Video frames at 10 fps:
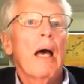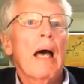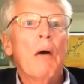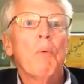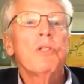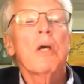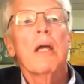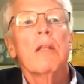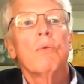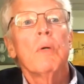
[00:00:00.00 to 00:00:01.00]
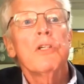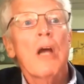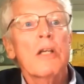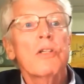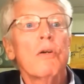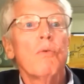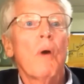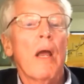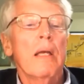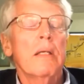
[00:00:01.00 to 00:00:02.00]
I would say the rejection
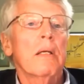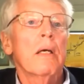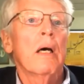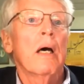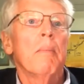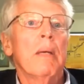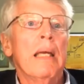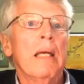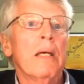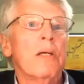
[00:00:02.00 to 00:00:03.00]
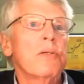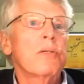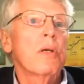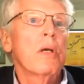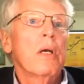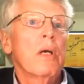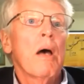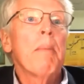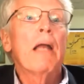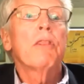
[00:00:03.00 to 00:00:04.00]
rate is
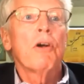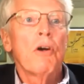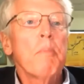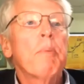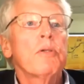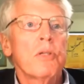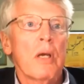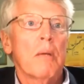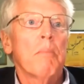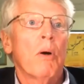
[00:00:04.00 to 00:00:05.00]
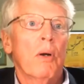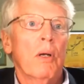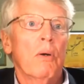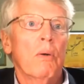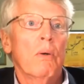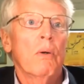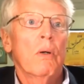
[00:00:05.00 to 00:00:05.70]
about 30%, Mario.